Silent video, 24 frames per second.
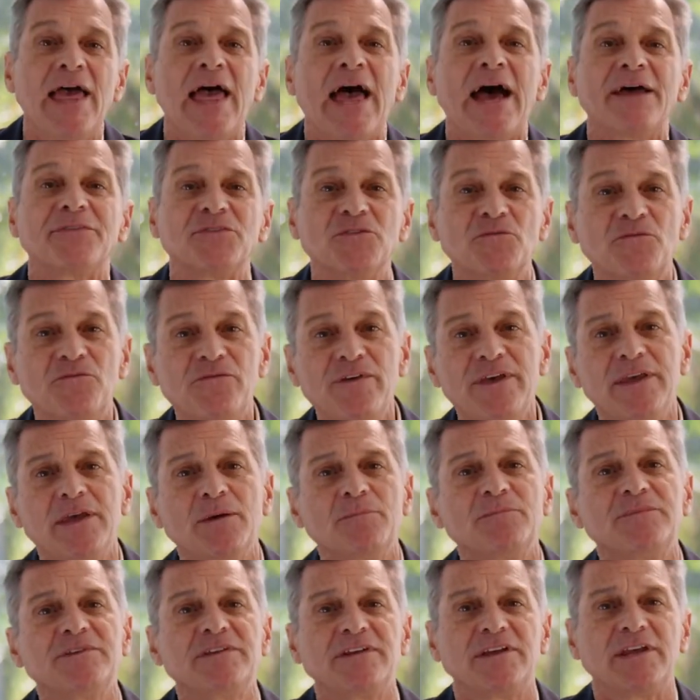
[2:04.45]
At the
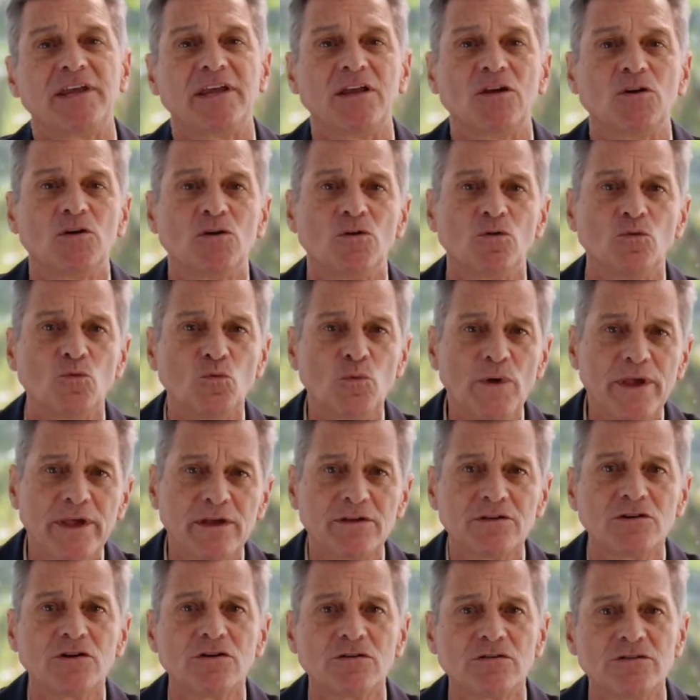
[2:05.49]
VMT, we
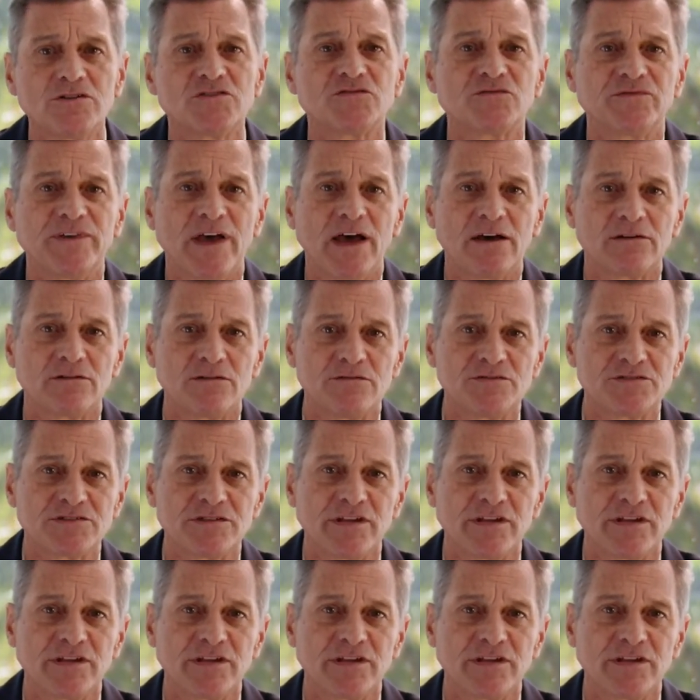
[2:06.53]
encourage founders